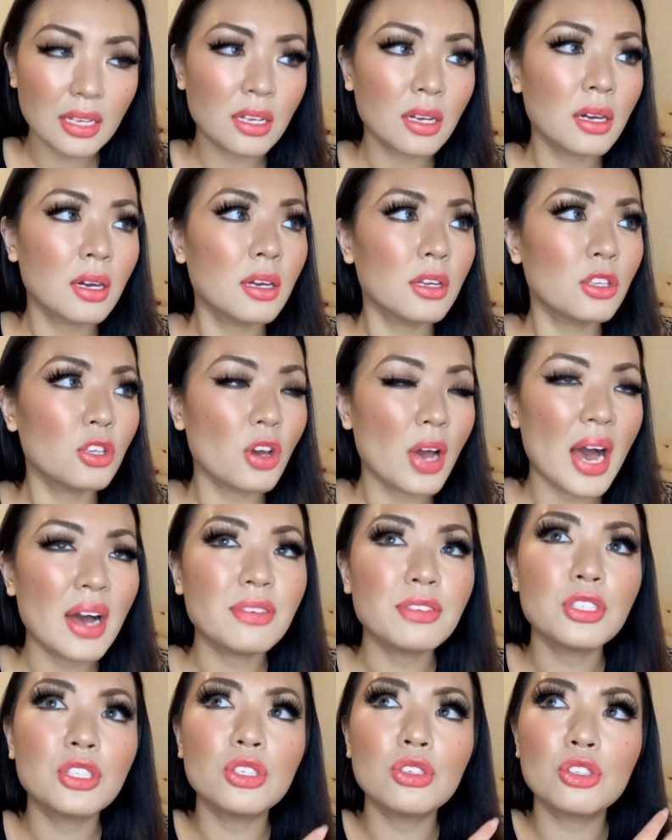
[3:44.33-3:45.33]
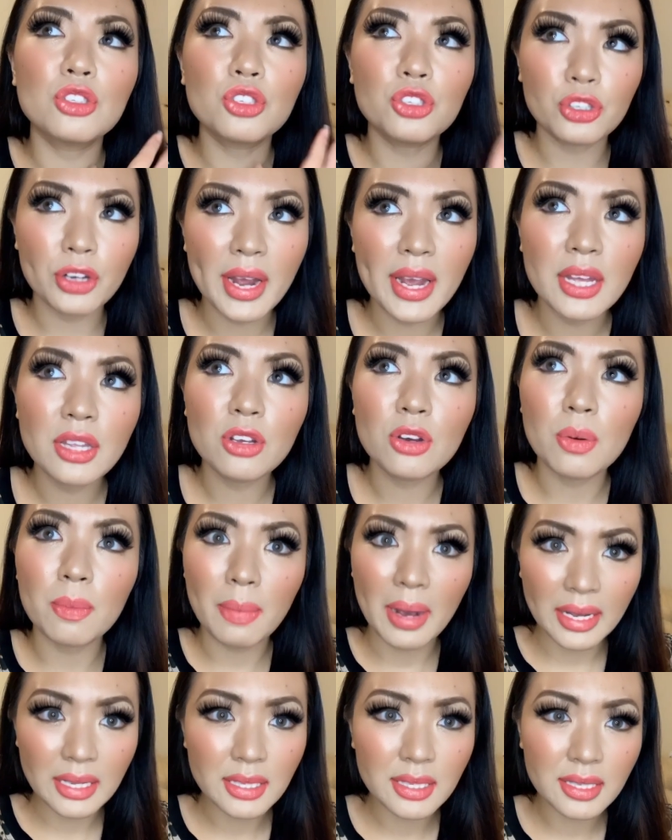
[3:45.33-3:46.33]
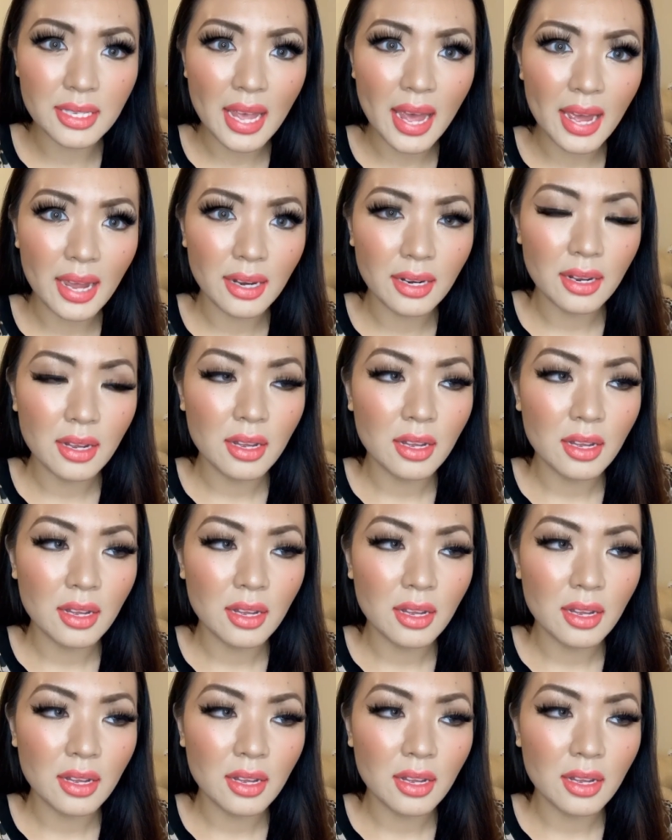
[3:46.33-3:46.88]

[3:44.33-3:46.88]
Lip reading: You have to train your mindset